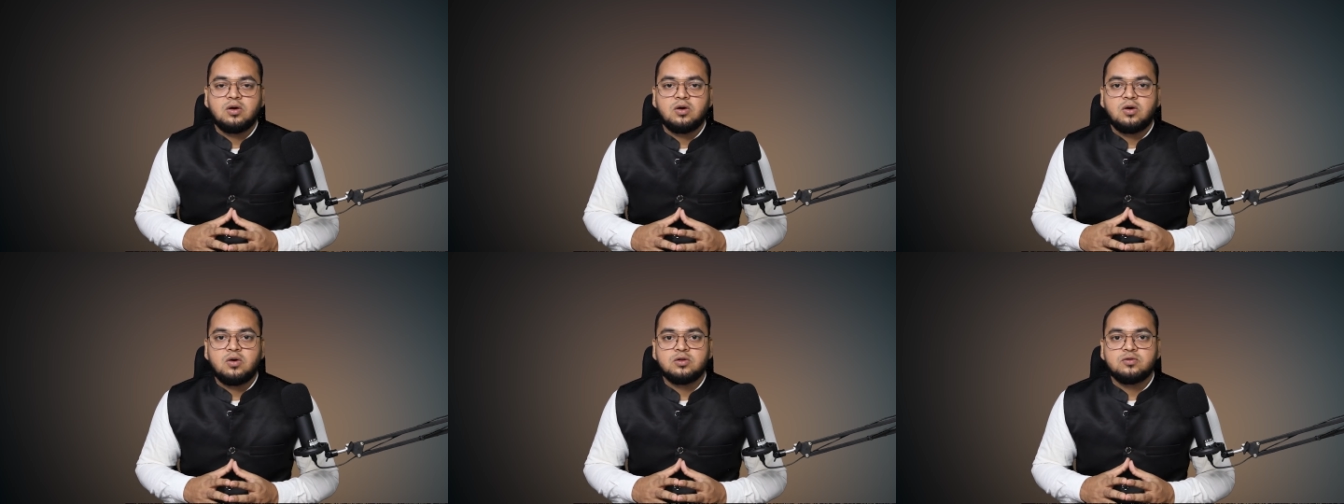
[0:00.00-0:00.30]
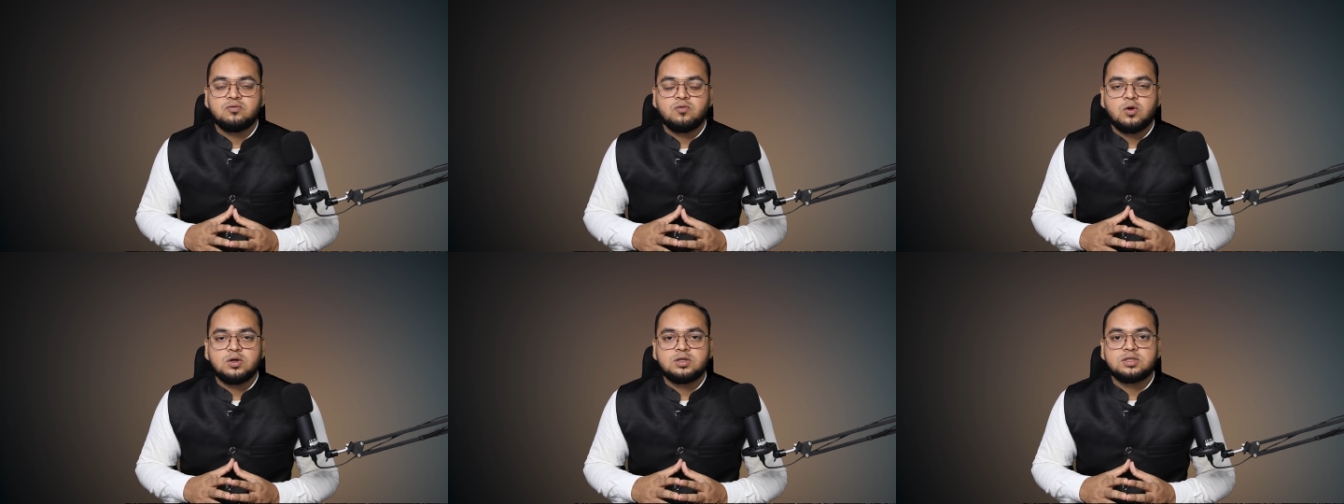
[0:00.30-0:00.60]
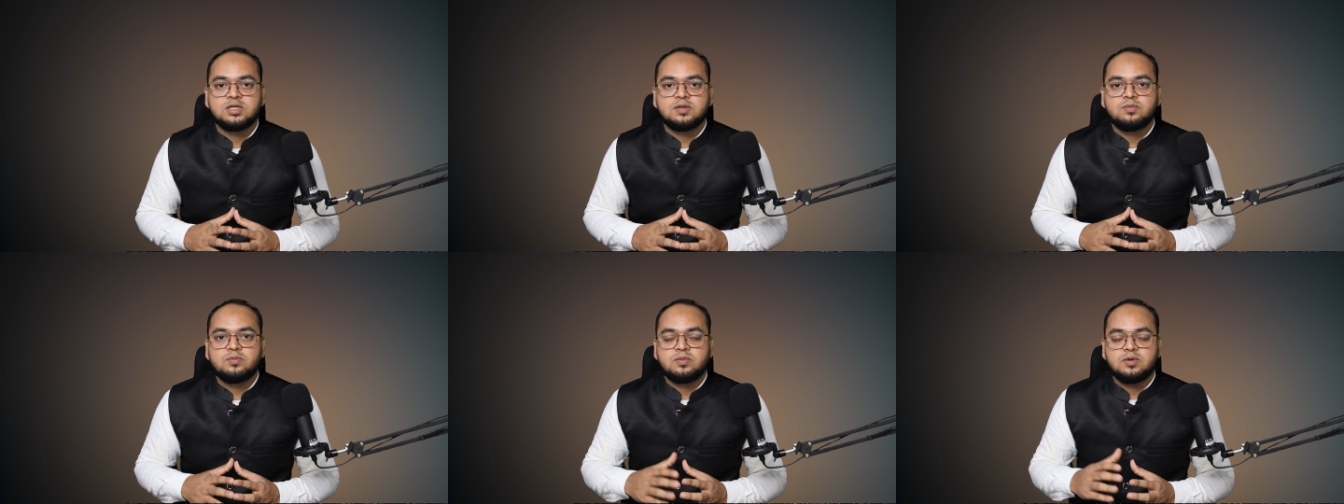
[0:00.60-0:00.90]
on
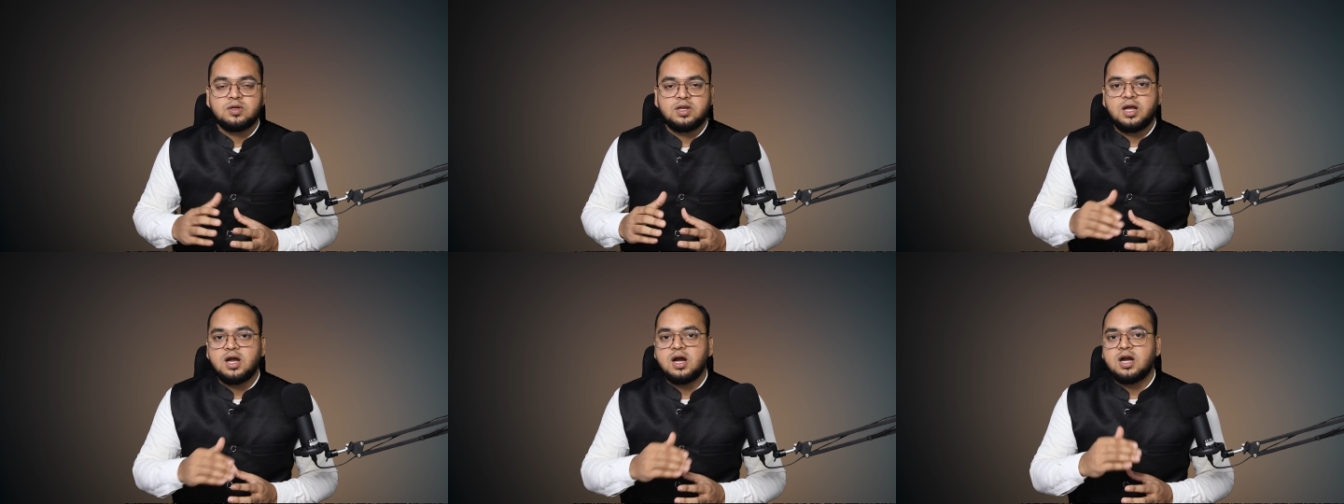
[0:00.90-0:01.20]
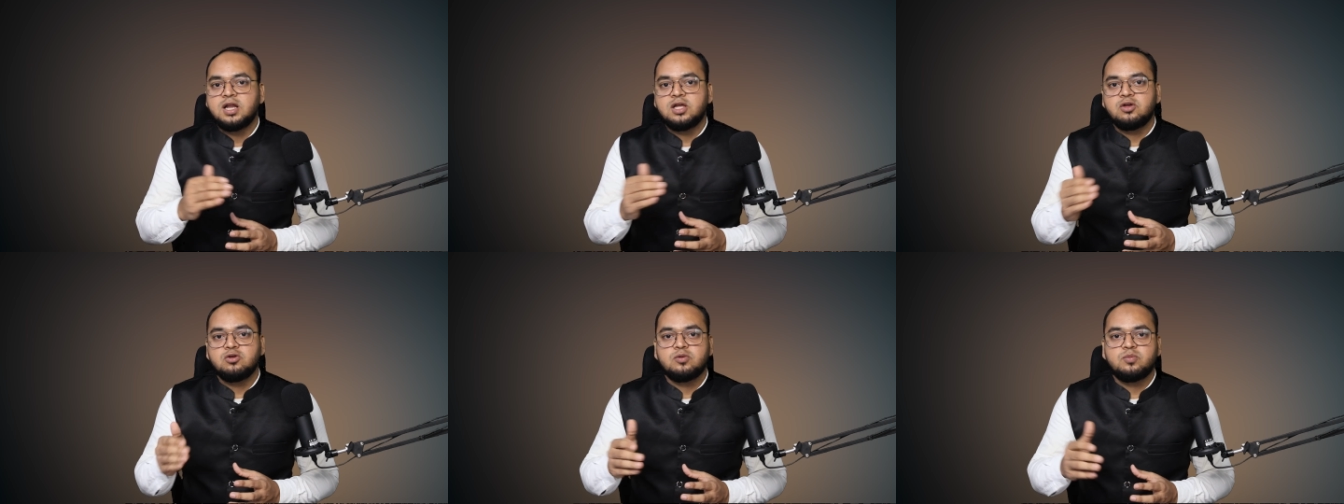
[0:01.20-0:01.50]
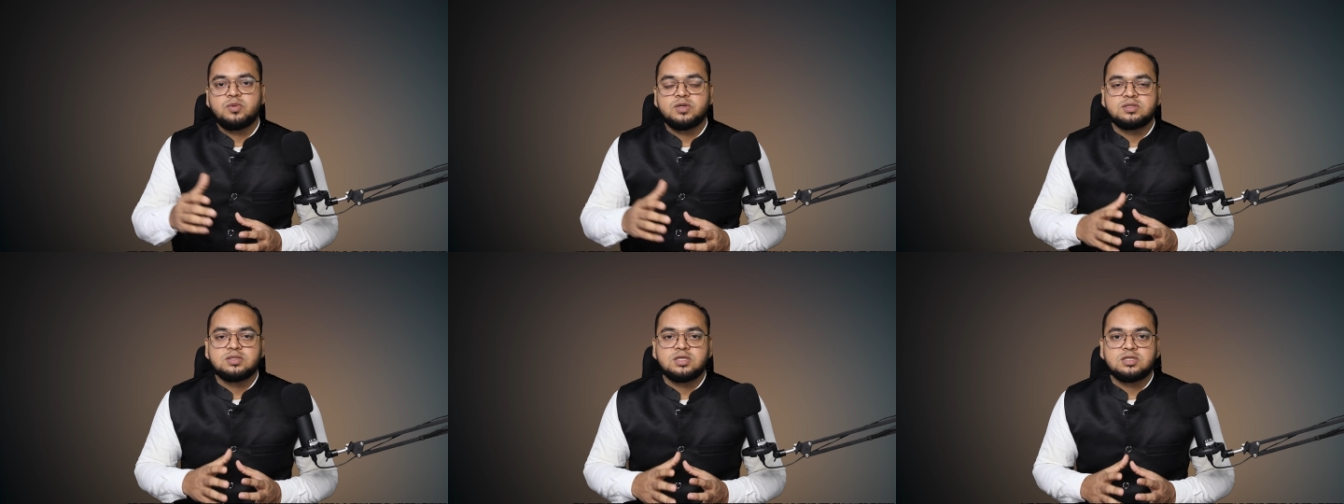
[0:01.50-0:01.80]
WhatsApp regarding your
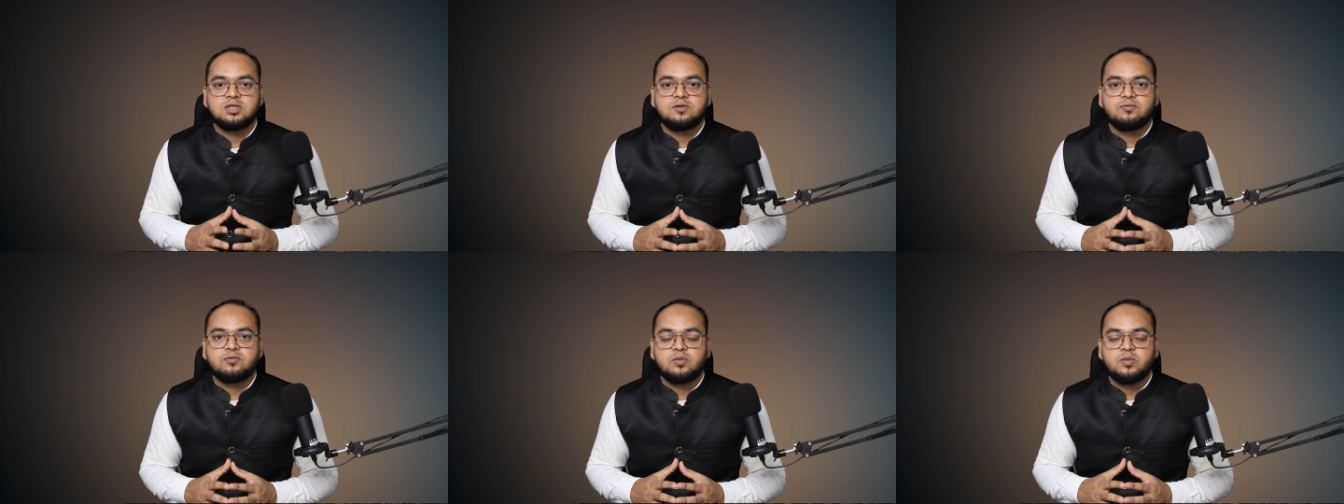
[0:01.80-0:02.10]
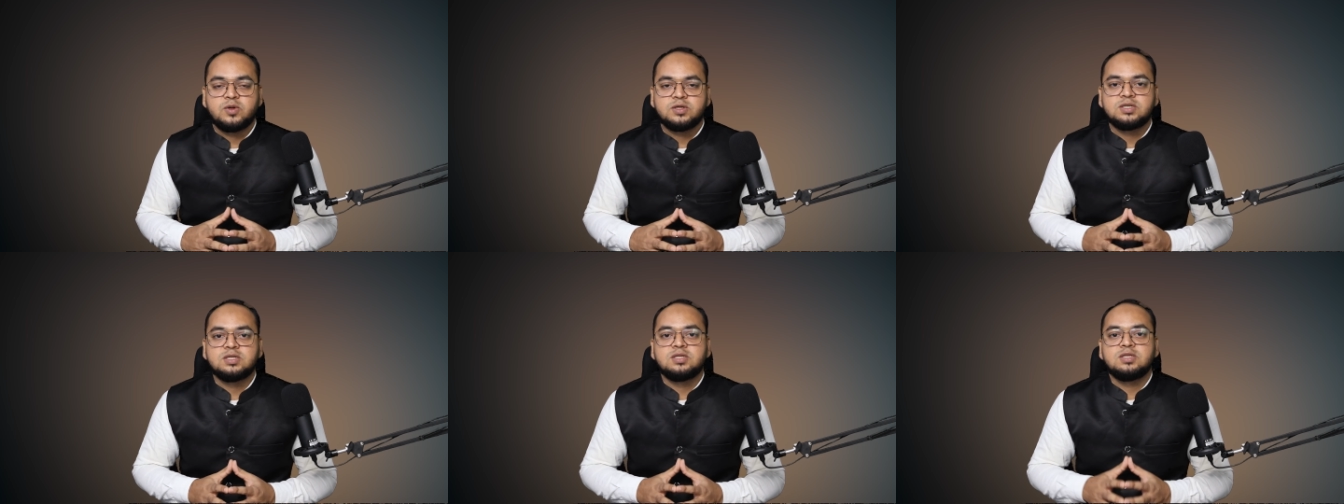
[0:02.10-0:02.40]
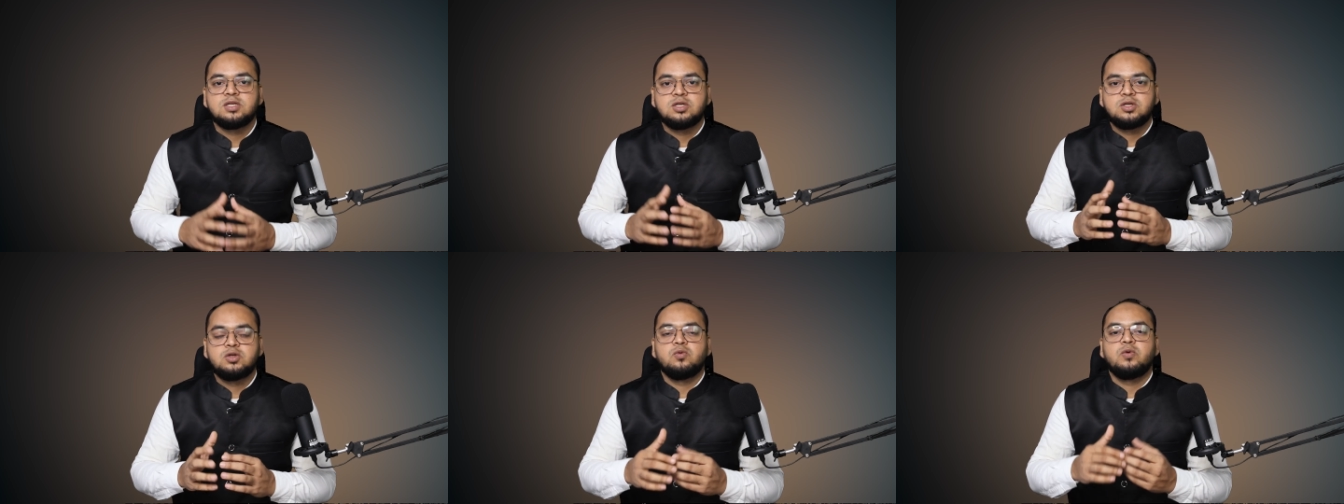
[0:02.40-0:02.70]
business information.